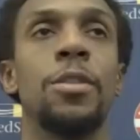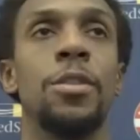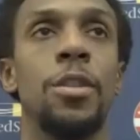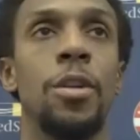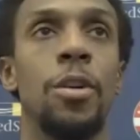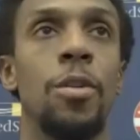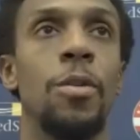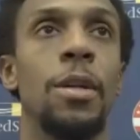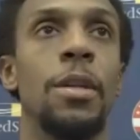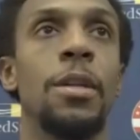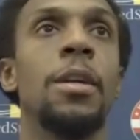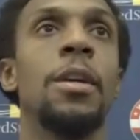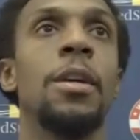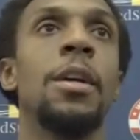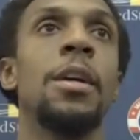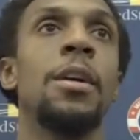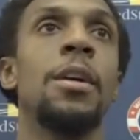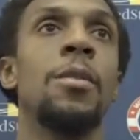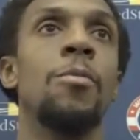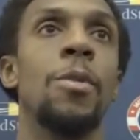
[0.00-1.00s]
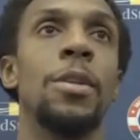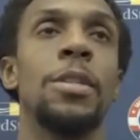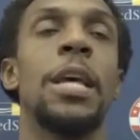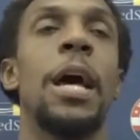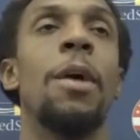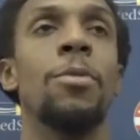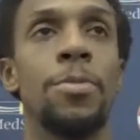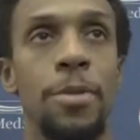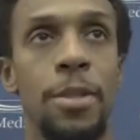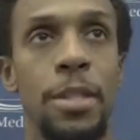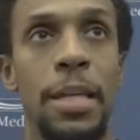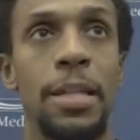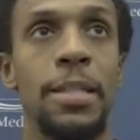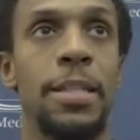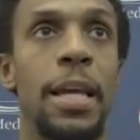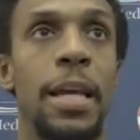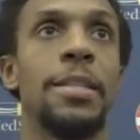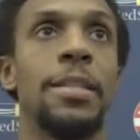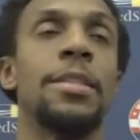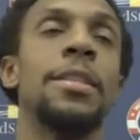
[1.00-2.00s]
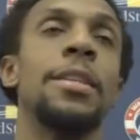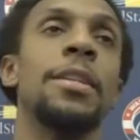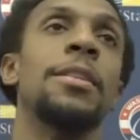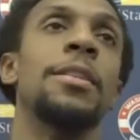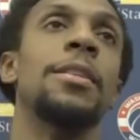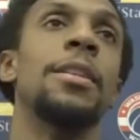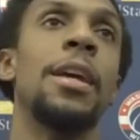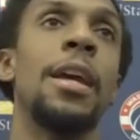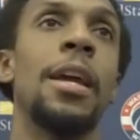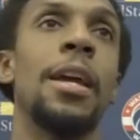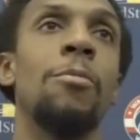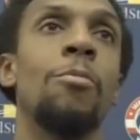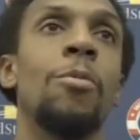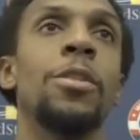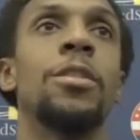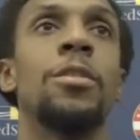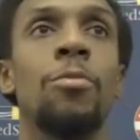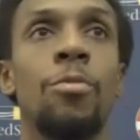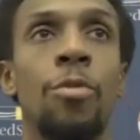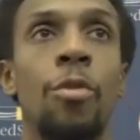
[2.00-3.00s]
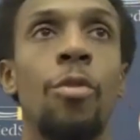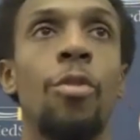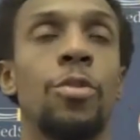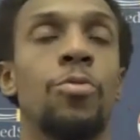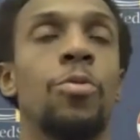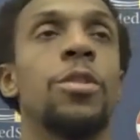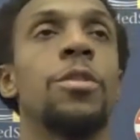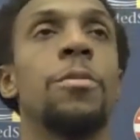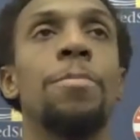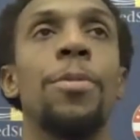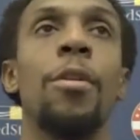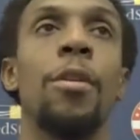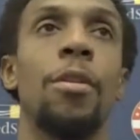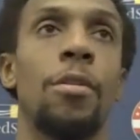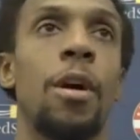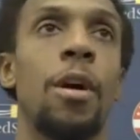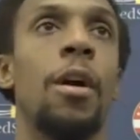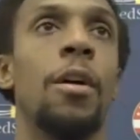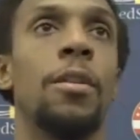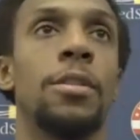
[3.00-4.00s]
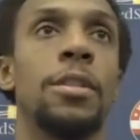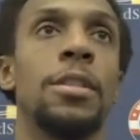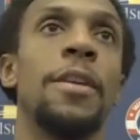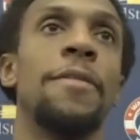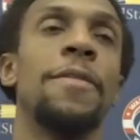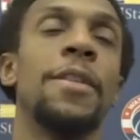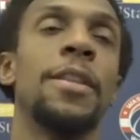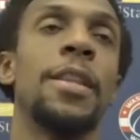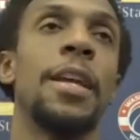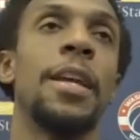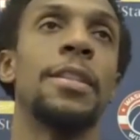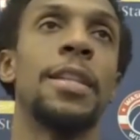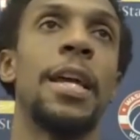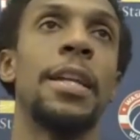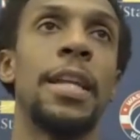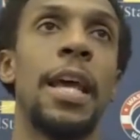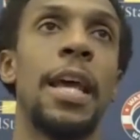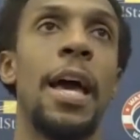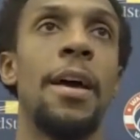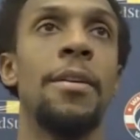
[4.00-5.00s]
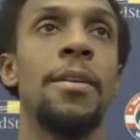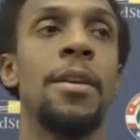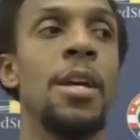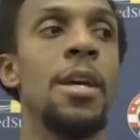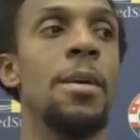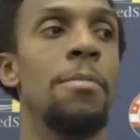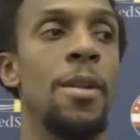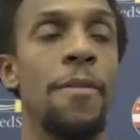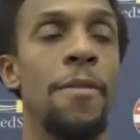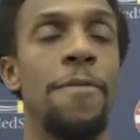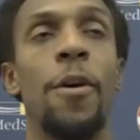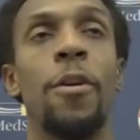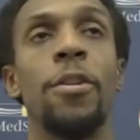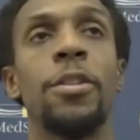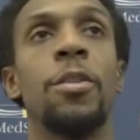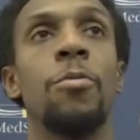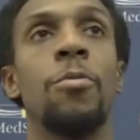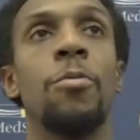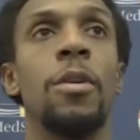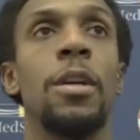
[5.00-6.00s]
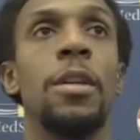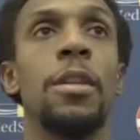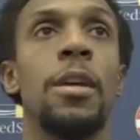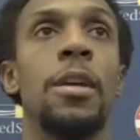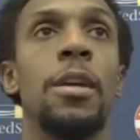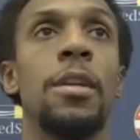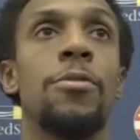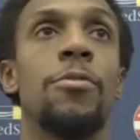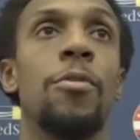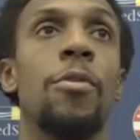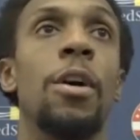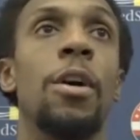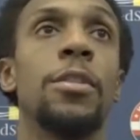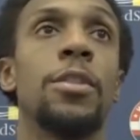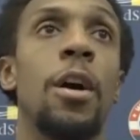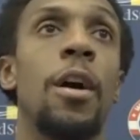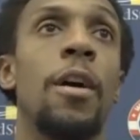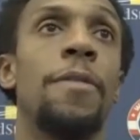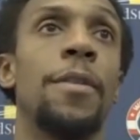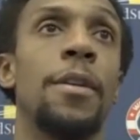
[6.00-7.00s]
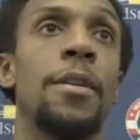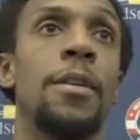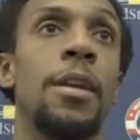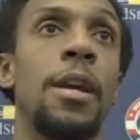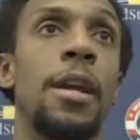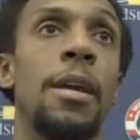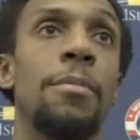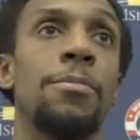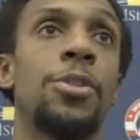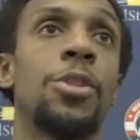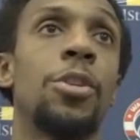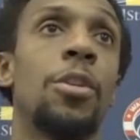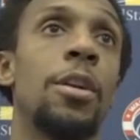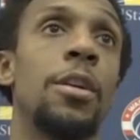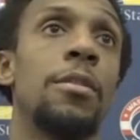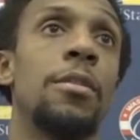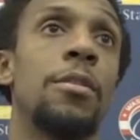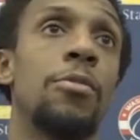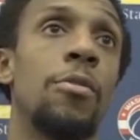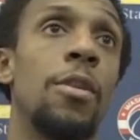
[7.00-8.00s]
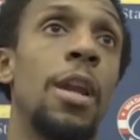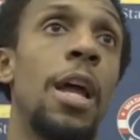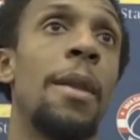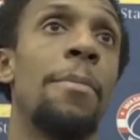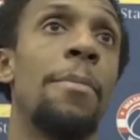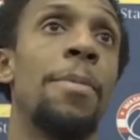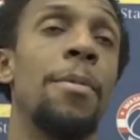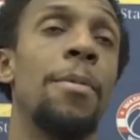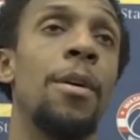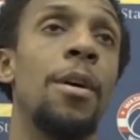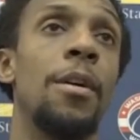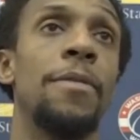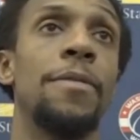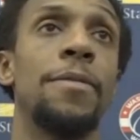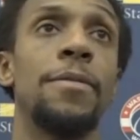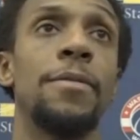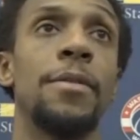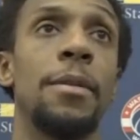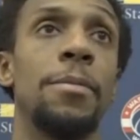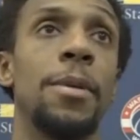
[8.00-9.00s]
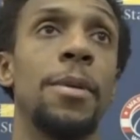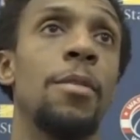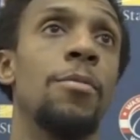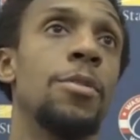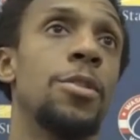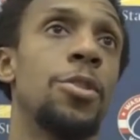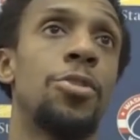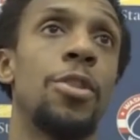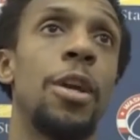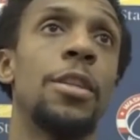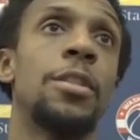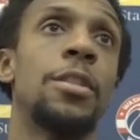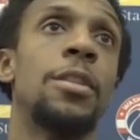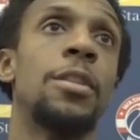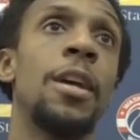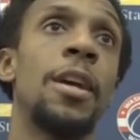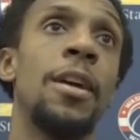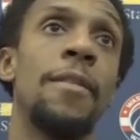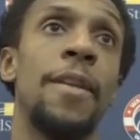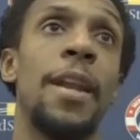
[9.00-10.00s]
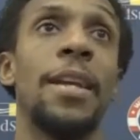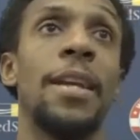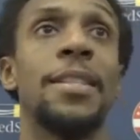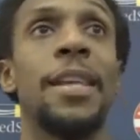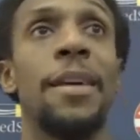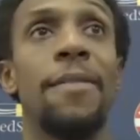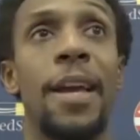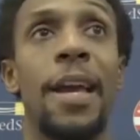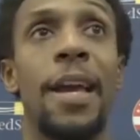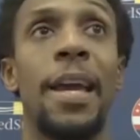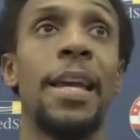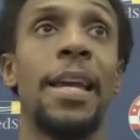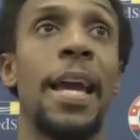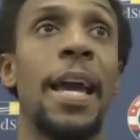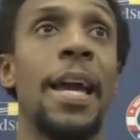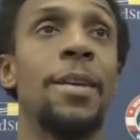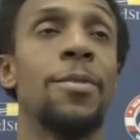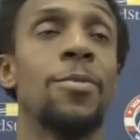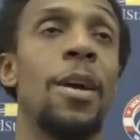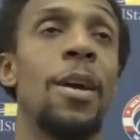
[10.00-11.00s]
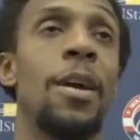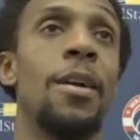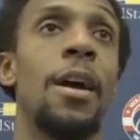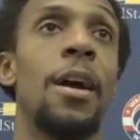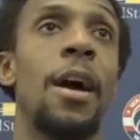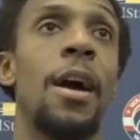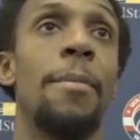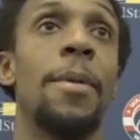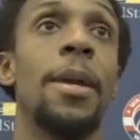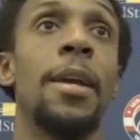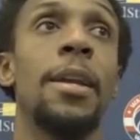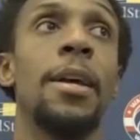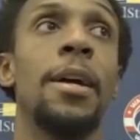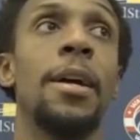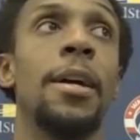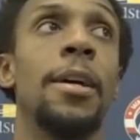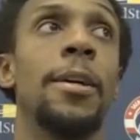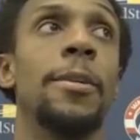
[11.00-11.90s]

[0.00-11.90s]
to do and what time we're supposed to get tested and what's the rules, what's the protocols and different things like that. But at first, it threw us off, and I'm sure it threw a lot of people off. I mean, it was a stretch like 7 to 8 games where, I mean,